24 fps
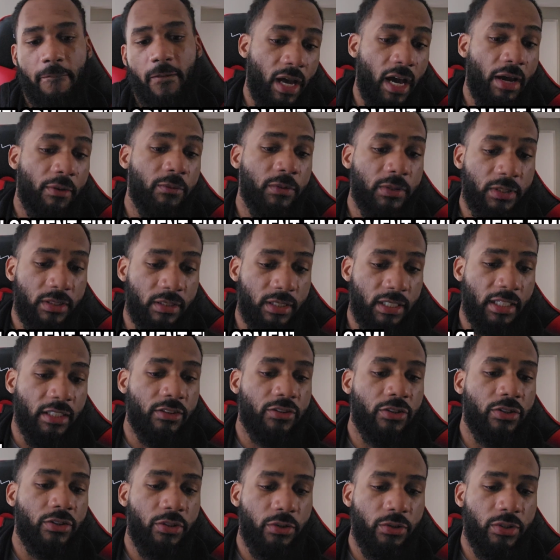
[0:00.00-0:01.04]
I was
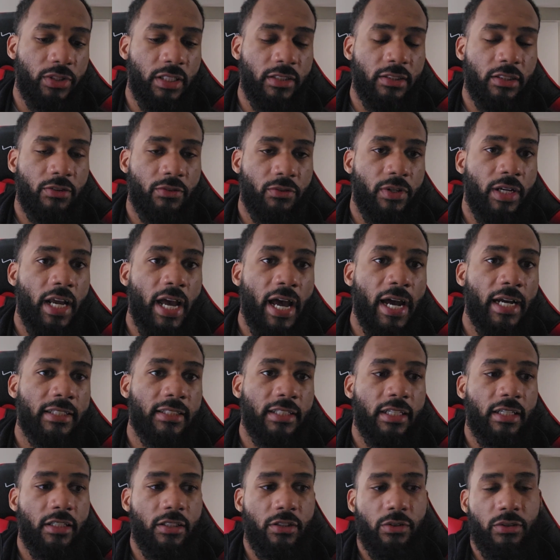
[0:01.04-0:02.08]
introduced into React
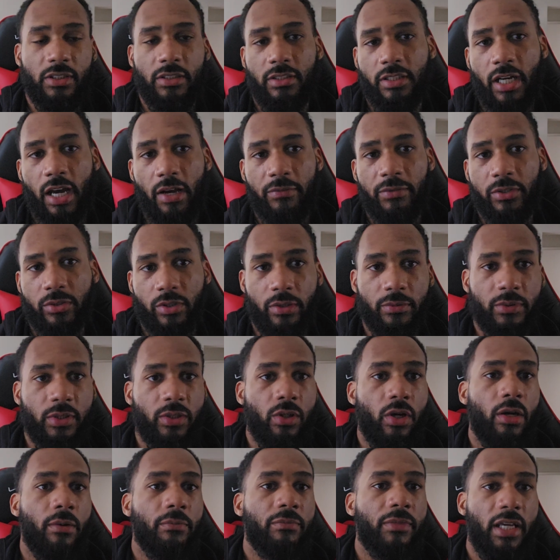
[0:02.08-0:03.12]
and it uses JavaScript,
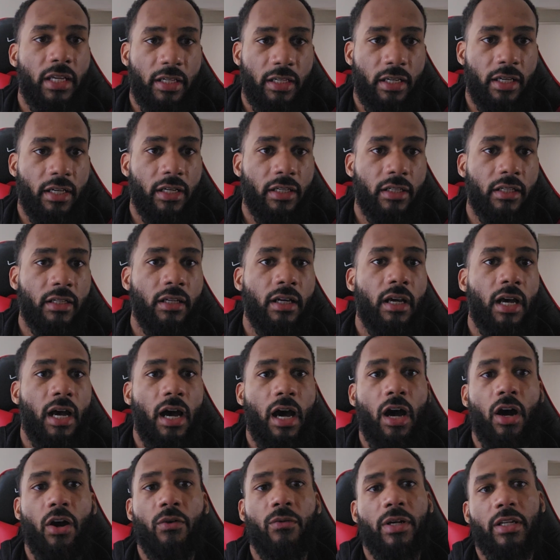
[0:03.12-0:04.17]
so I'm thinking
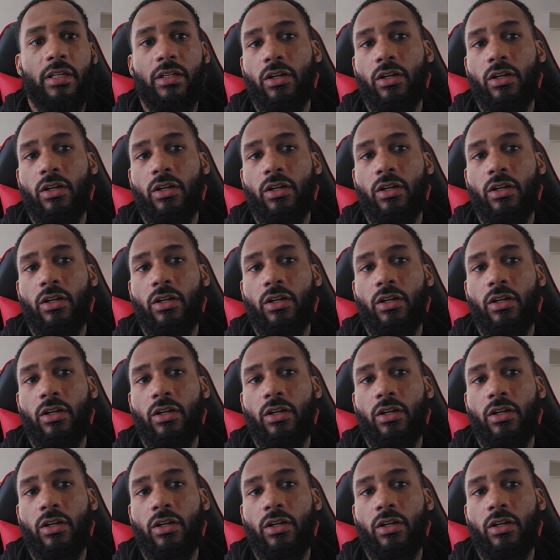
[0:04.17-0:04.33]
I already